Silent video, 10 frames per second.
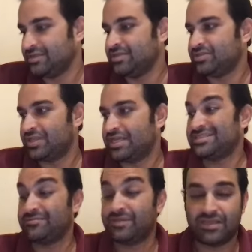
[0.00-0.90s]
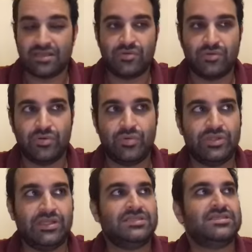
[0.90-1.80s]
So that's something that we would
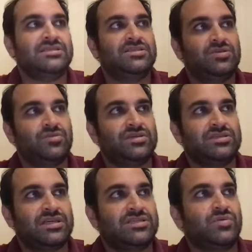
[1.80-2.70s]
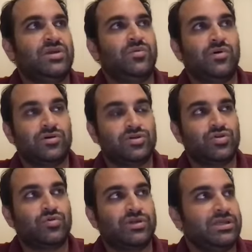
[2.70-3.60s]
release as soon as next week. We'll also
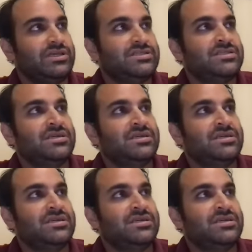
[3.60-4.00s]
release